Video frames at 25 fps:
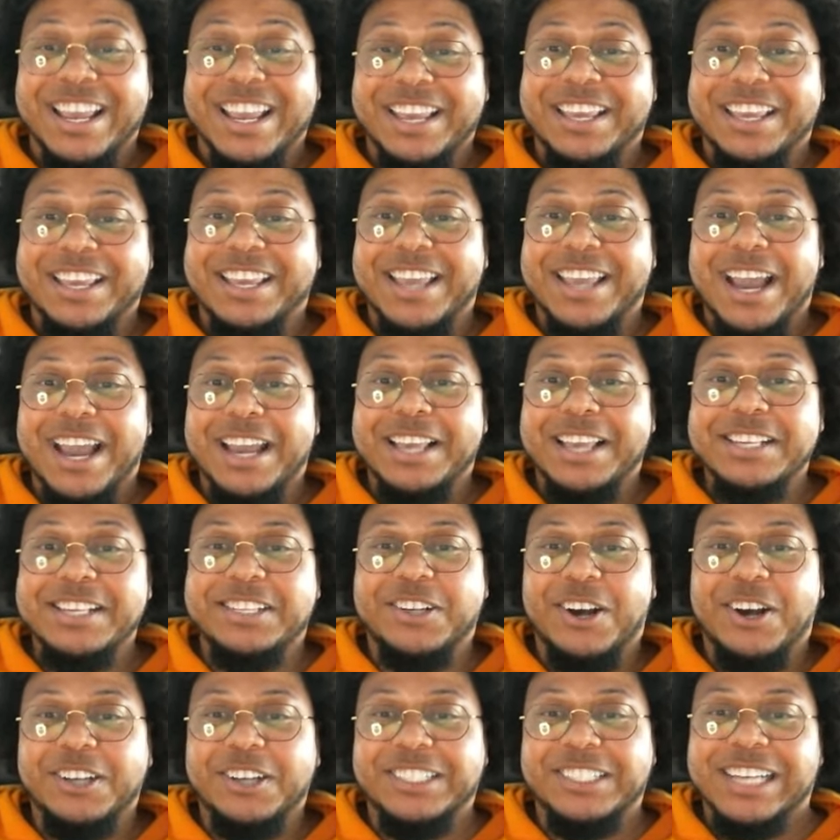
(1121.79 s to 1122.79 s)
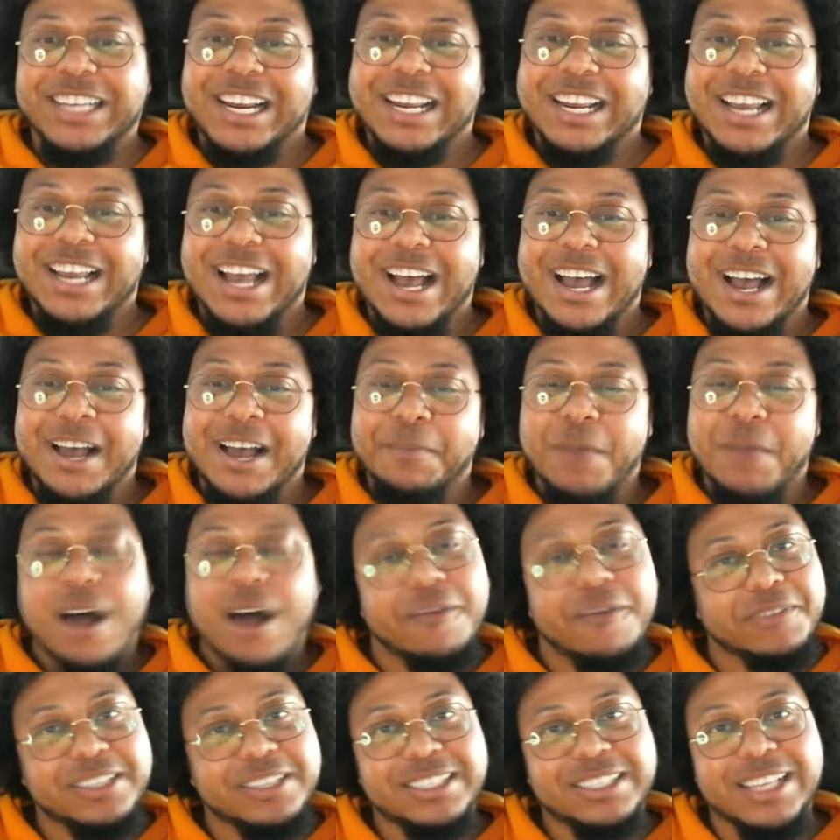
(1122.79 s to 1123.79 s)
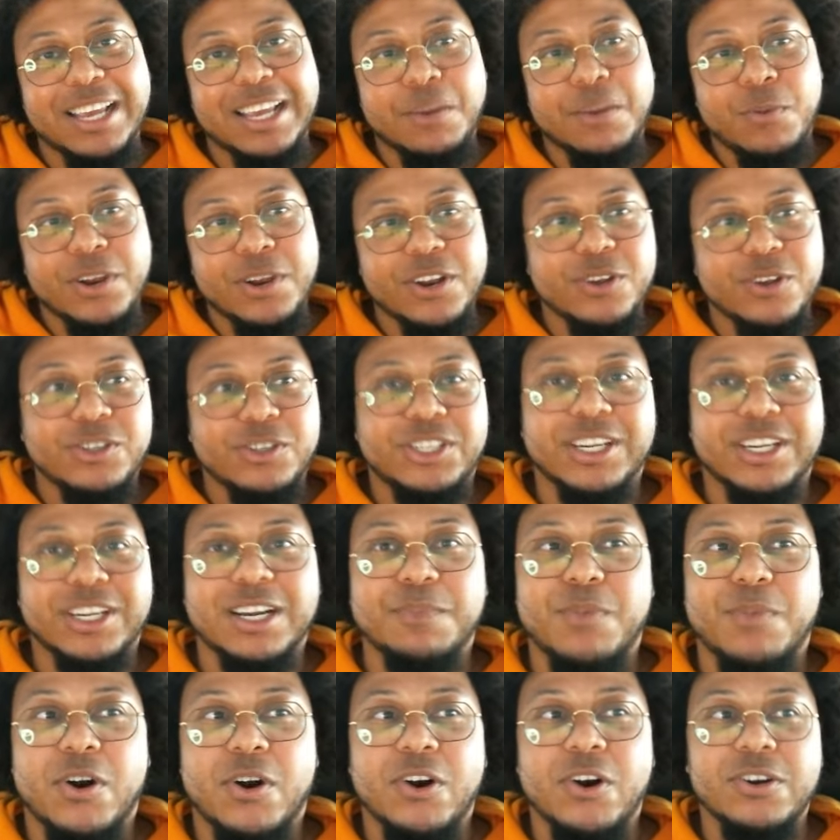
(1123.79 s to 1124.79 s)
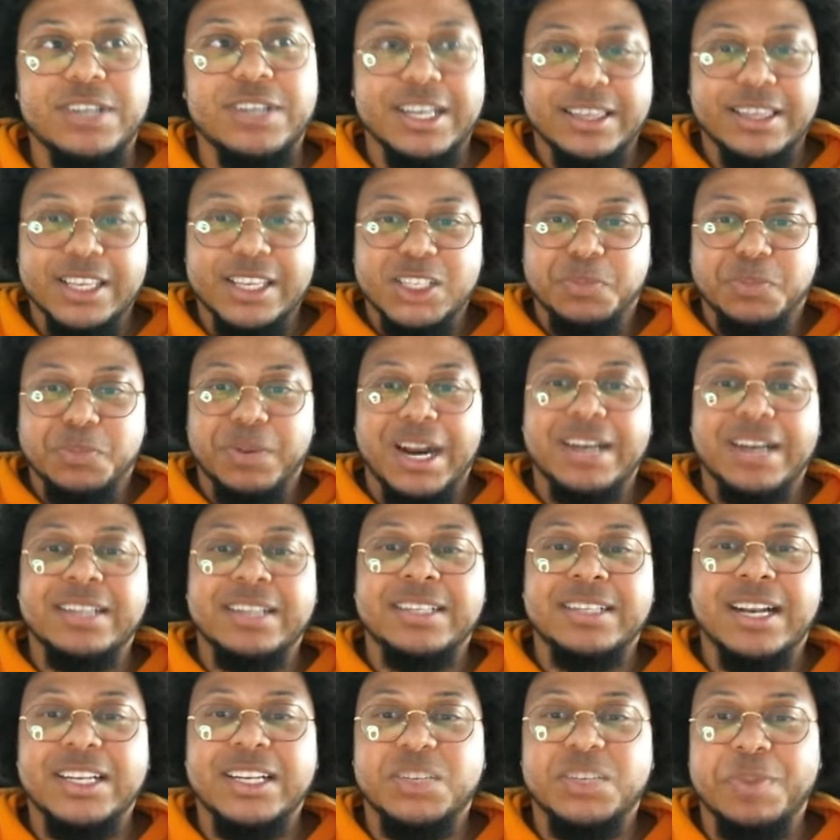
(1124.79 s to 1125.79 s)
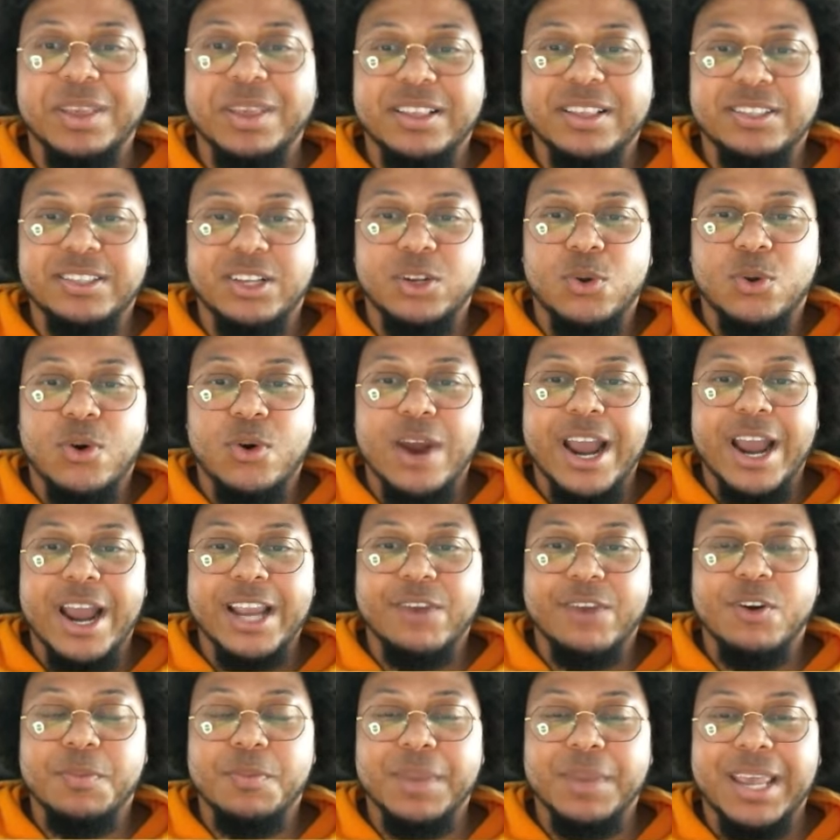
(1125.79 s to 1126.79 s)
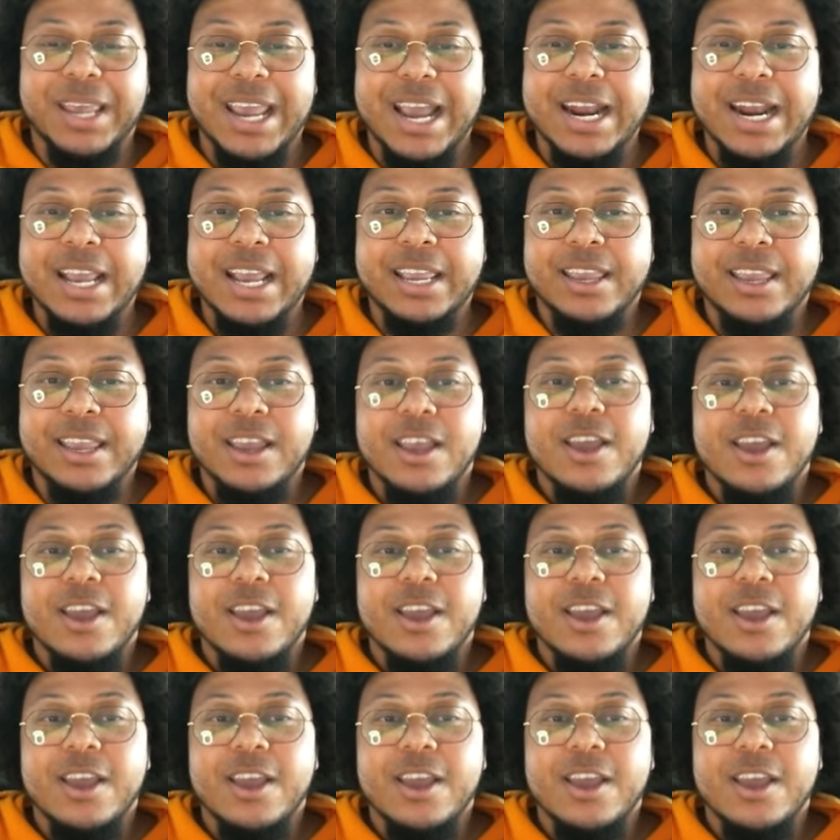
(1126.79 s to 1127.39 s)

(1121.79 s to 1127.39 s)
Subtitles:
Yeah, he's dodging. Obviously, we knew Shikamaru did this, but I decided to make this a lore-accurate mechanic.